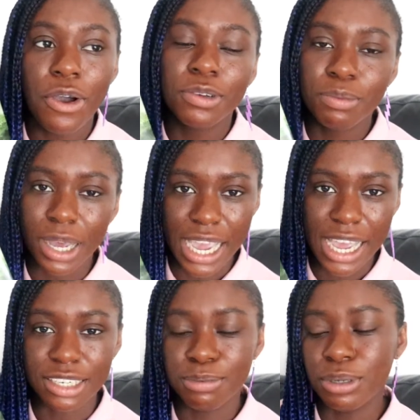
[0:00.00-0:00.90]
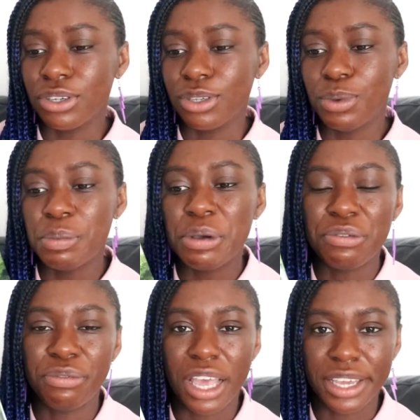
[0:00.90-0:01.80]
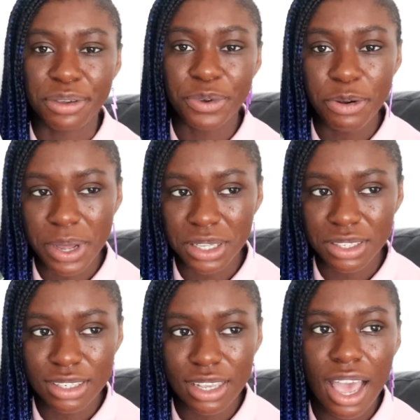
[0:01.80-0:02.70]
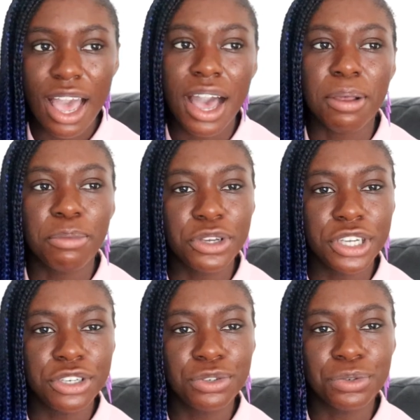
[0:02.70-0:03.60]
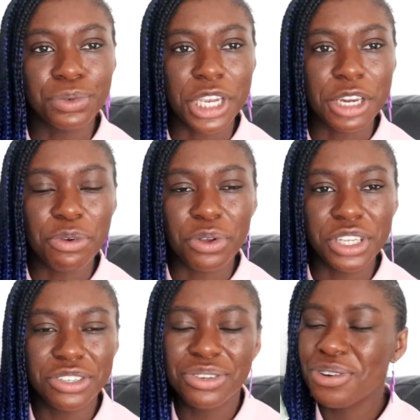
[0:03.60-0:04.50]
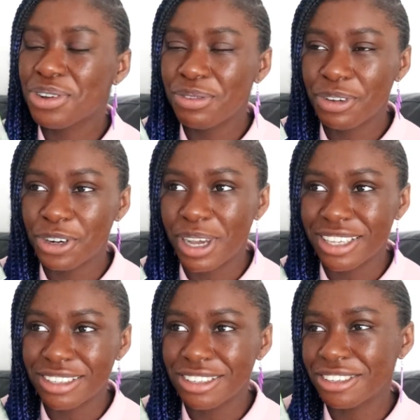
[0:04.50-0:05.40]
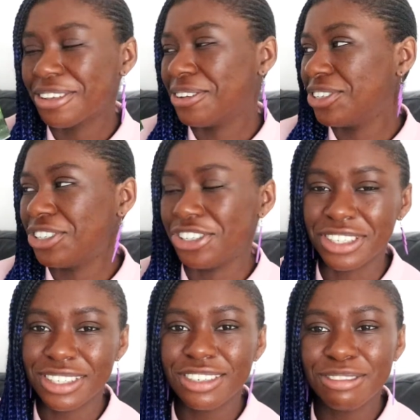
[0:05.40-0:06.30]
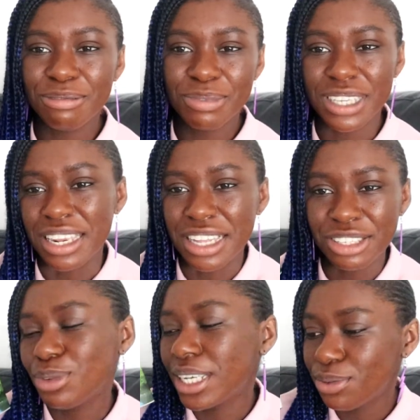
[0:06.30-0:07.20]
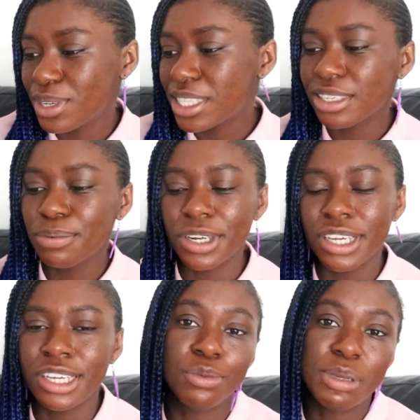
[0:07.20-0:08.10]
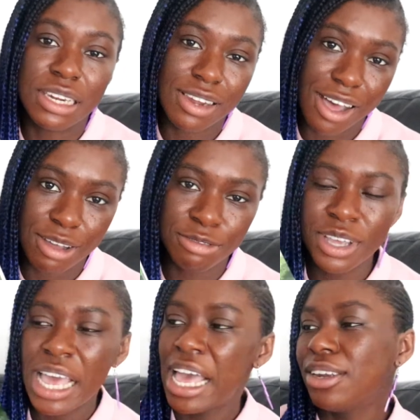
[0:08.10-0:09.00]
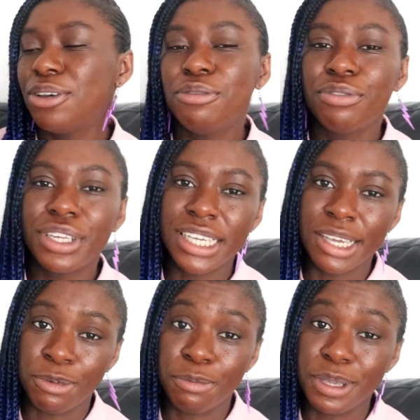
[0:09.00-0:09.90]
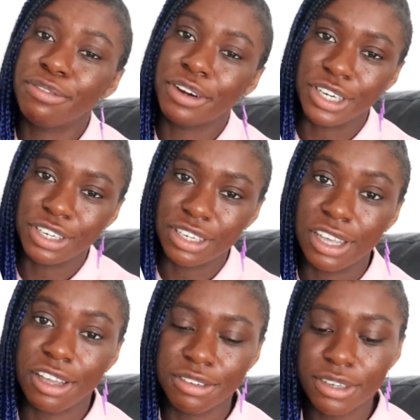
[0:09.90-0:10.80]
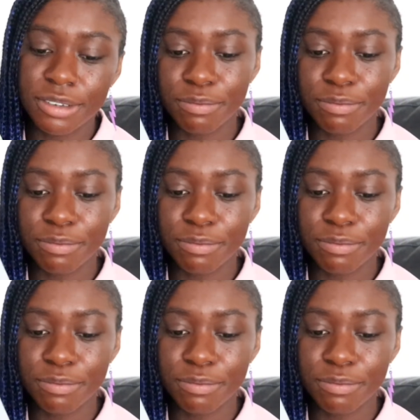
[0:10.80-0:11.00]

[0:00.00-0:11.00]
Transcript: on my end because we both like romance and I'm looking to read more historical romance, so she just said let's let's read this one, it'll be a laugh, and hopefully it will be a very good laugh.